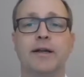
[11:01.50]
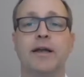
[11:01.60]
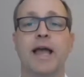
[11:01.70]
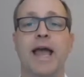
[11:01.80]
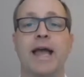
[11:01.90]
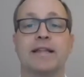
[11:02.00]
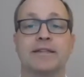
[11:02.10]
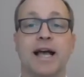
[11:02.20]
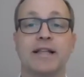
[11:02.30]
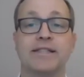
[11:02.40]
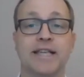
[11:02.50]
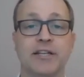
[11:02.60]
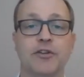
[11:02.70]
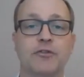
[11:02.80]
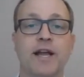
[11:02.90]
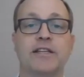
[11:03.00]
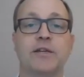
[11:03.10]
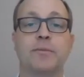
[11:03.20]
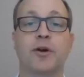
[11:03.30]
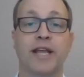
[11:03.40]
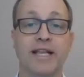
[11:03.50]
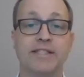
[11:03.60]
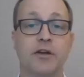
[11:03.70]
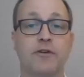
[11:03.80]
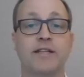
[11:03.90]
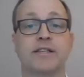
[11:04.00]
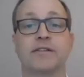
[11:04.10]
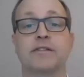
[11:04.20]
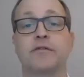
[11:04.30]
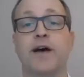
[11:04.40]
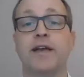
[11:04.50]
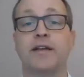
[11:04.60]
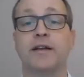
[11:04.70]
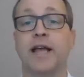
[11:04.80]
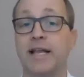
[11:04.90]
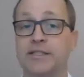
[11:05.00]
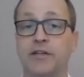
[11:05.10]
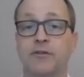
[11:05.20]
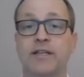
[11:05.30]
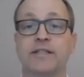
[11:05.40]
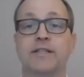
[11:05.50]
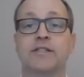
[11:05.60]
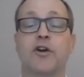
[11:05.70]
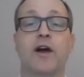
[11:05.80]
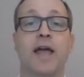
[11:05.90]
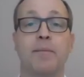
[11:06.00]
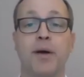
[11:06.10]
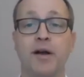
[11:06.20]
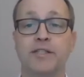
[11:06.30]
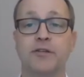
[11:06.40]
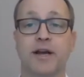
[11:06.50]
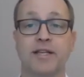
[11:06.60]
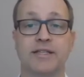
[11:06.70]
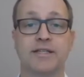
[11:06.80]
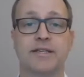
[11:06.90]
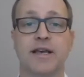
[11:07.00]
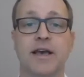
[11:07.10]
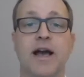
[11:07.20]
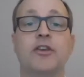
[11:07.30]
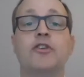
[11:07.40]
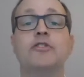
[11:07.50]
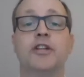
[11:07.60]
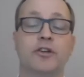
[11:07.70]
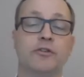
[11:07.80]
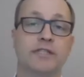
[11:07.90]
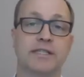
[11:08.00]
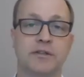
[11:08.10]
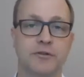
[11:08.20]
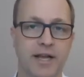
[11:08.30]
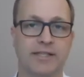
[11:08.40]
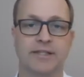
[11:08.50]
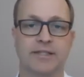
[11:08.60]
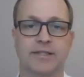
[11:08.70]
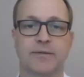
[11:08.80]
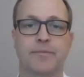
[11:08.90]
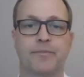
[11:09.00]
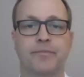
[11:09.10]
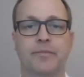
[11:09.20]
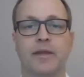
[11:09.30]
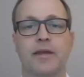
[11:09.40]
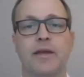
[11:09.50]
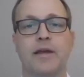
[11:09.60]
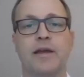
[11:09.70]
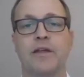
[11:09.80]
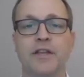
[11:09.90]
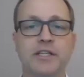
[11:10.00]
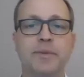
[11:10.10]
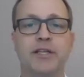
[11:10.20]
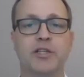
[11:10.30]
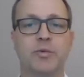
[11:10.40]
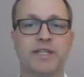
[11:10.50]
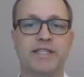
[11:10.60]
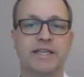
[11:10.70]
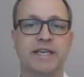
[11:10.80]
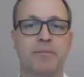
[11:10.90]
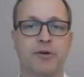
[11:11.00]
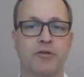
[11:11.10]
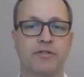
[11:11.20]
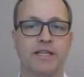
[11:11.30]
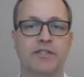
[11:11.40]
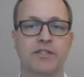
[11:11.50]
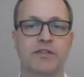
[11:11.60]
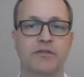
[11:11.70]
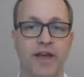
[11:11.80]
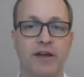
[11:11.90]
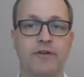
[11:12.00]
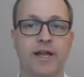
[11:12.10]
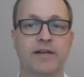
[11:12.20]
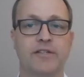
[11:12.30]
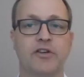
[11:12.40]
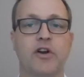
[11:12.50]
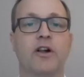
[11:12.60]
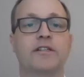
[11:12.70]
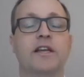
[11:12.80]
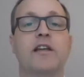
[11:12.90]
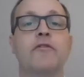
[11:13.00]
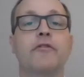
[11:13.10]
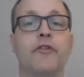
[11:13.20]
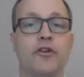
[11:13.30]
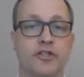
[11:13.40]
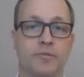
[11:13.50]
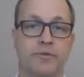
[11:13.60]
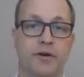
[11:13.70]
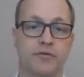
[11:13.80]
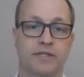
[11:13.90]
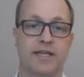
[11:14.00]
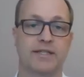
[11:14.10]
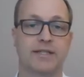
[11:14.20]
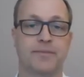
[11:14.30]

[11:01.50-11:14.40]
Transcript: and unsaturated polyester resins, vinyl ester resins or epoxy resins are usually used as the resins. In this picture we see a process variant called inversion process.